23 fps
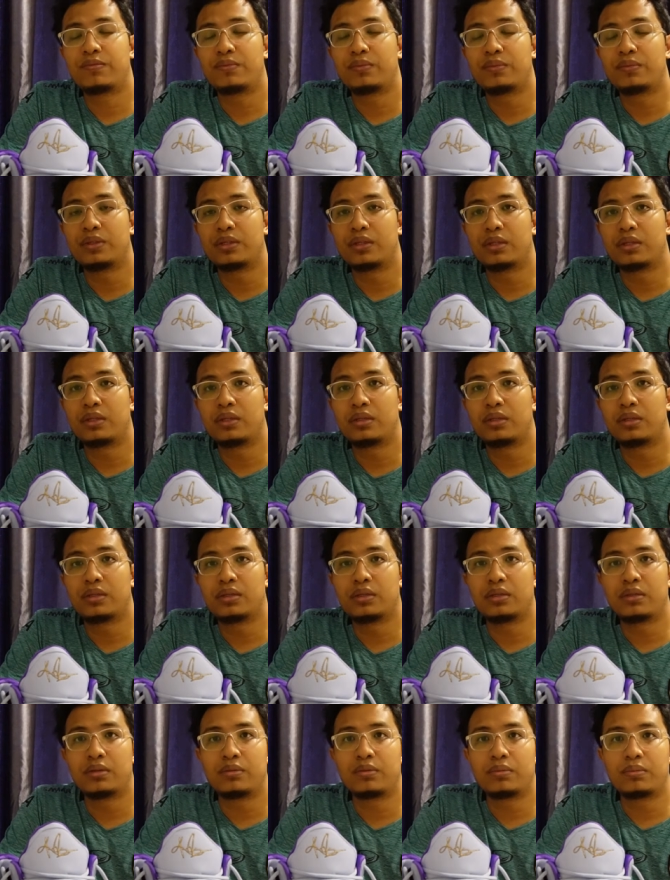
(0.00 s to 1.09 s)

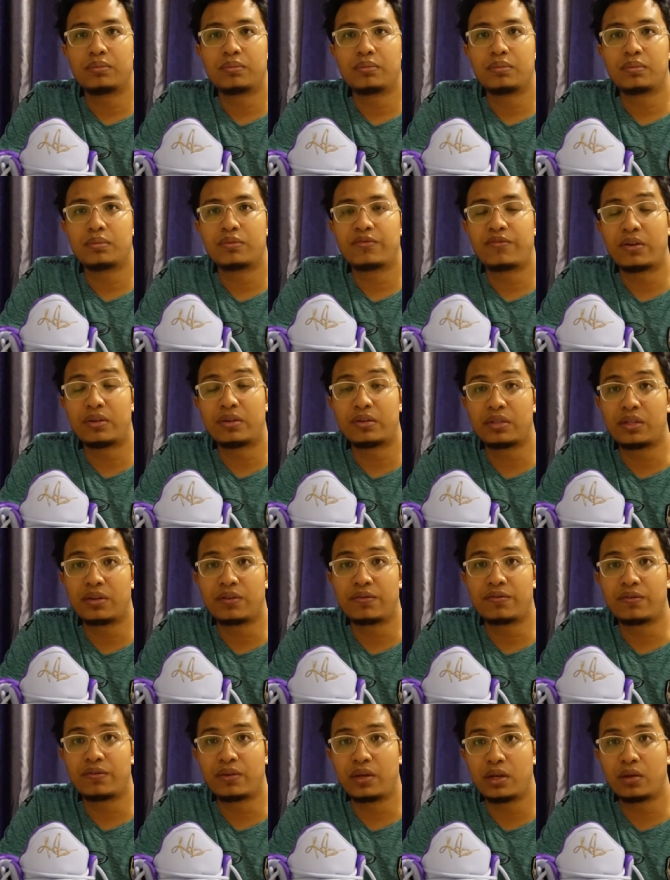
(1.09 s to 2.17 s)
the festive
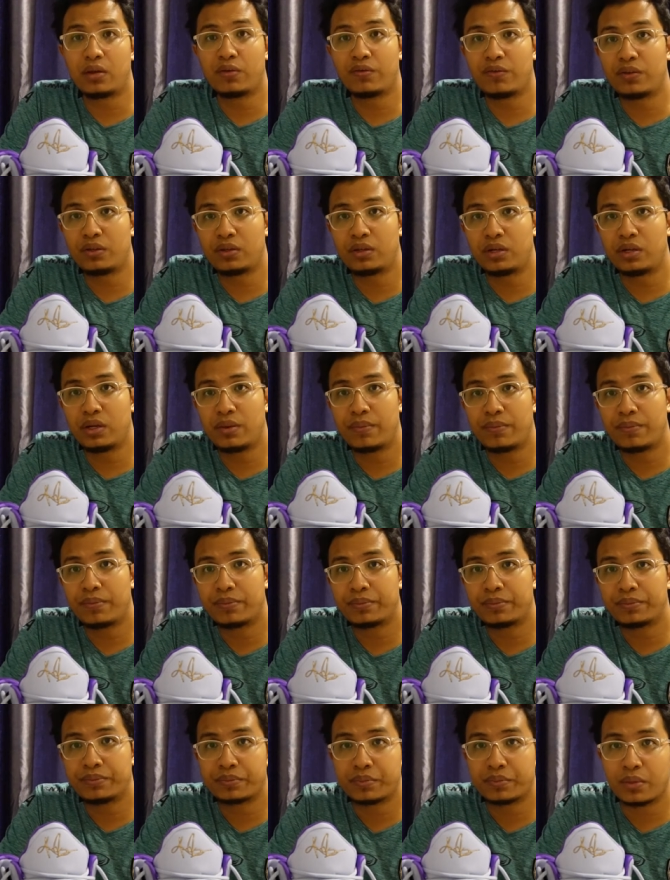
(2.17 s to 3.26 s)
Eid al-Fitri.
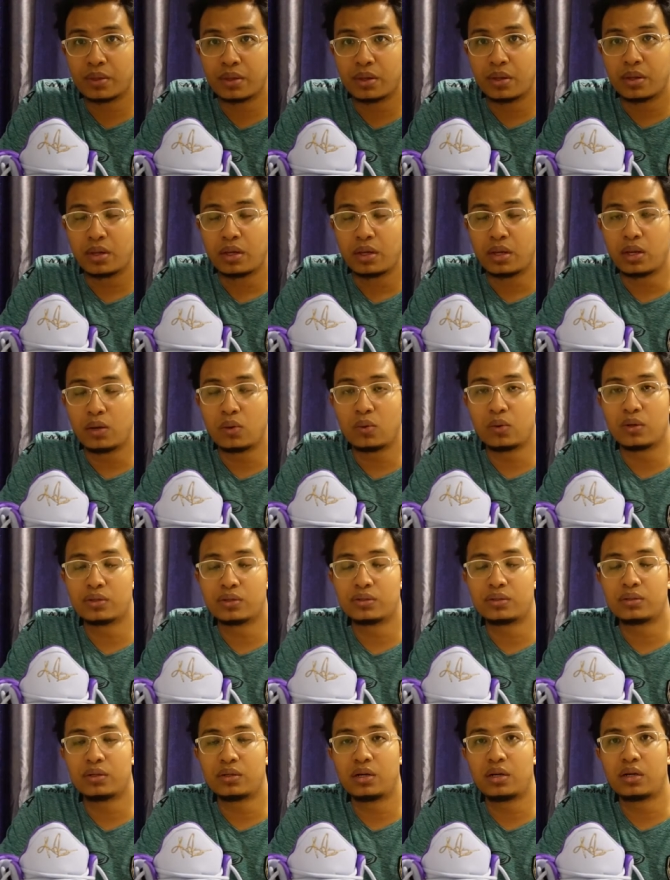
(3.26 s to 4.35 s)
It
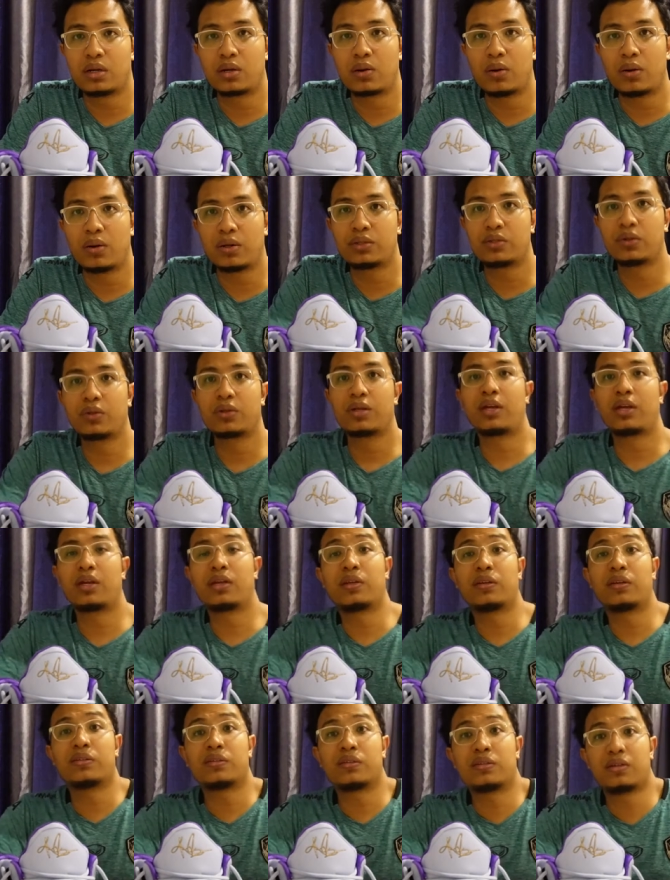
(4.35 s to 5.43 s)
was quite shocking
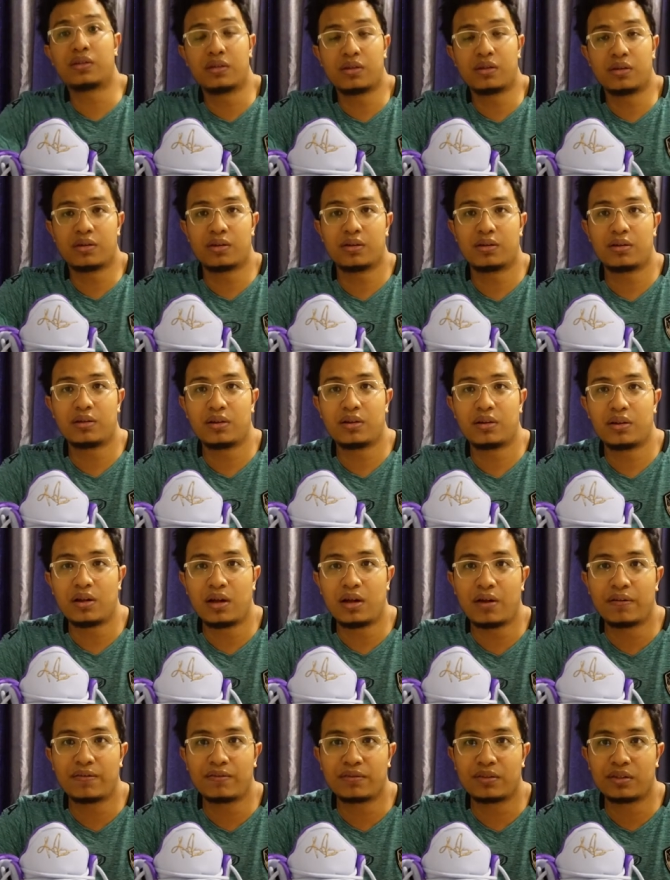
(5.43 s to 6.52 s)
this year
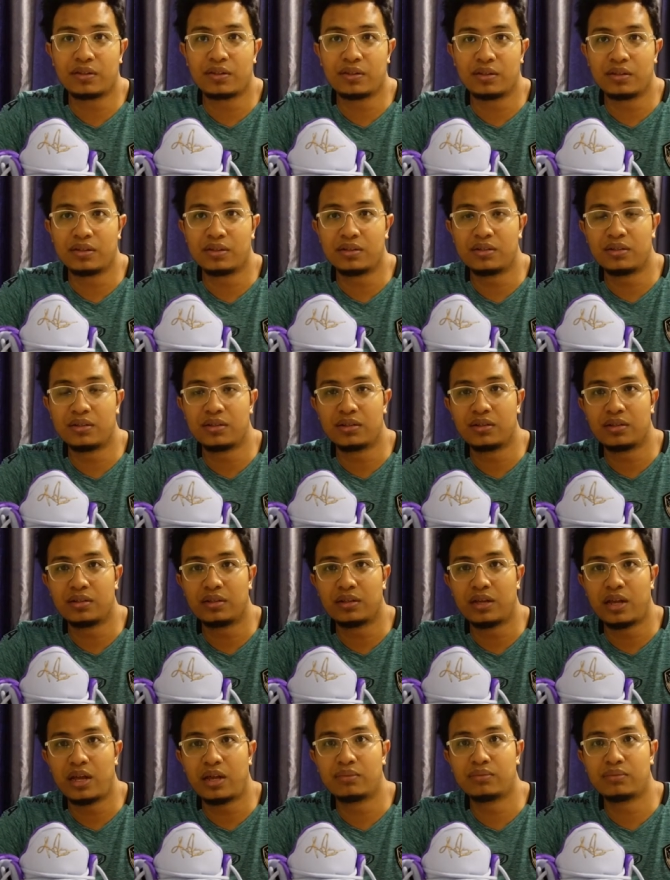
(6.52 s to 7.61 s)
after the
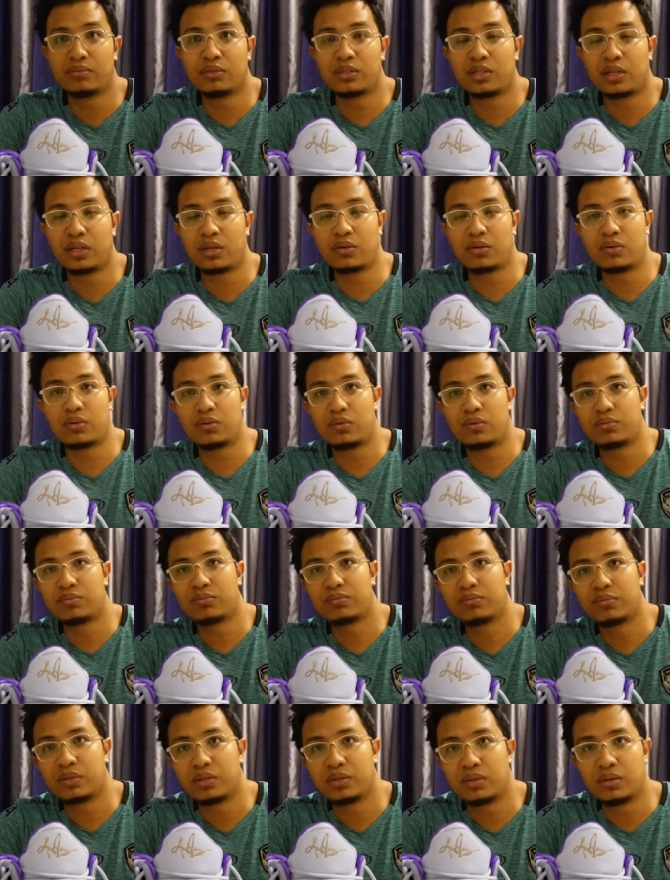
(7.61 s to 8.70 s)
MCO
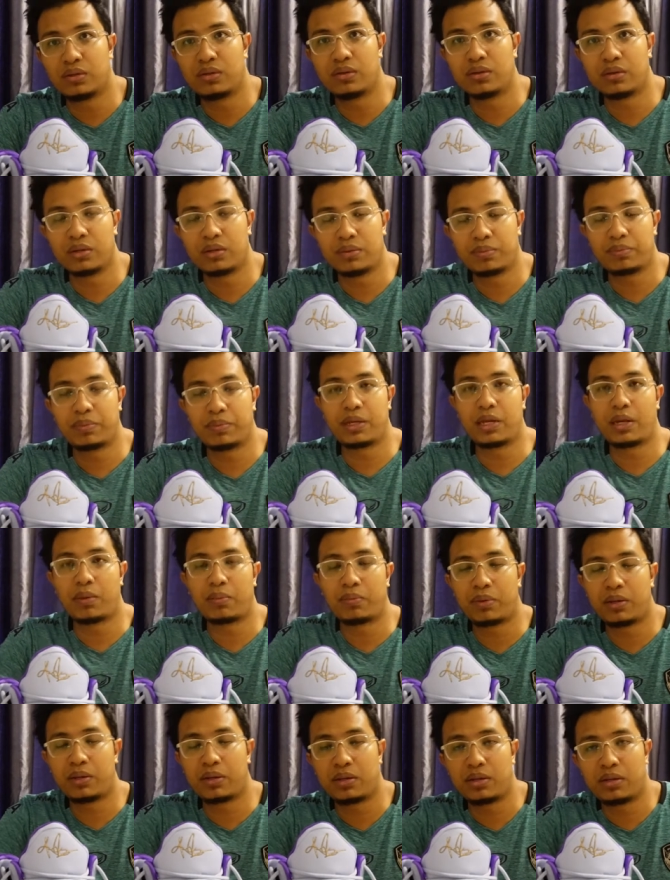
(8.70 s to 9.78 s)
or the
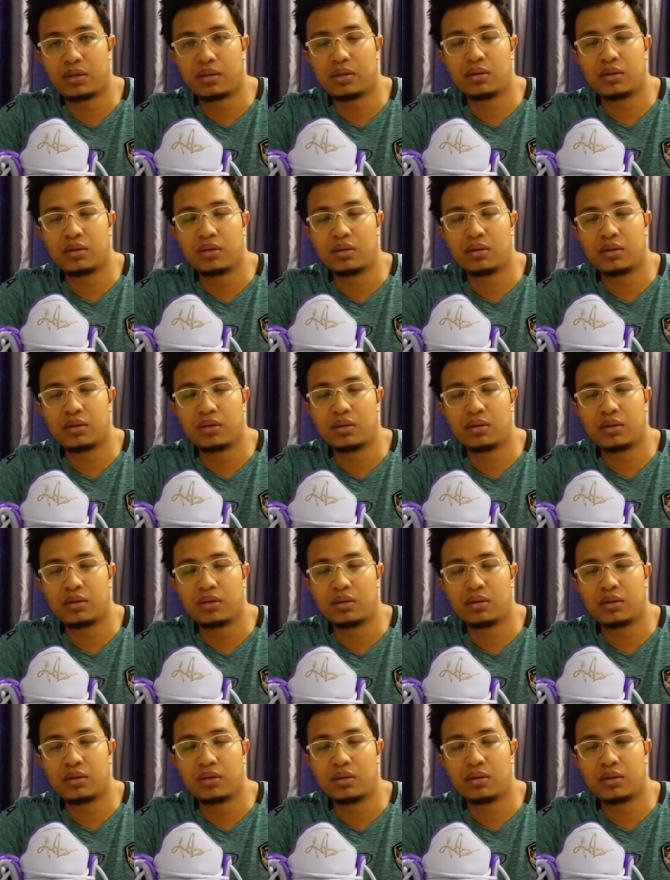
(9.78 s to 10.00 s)
PKP.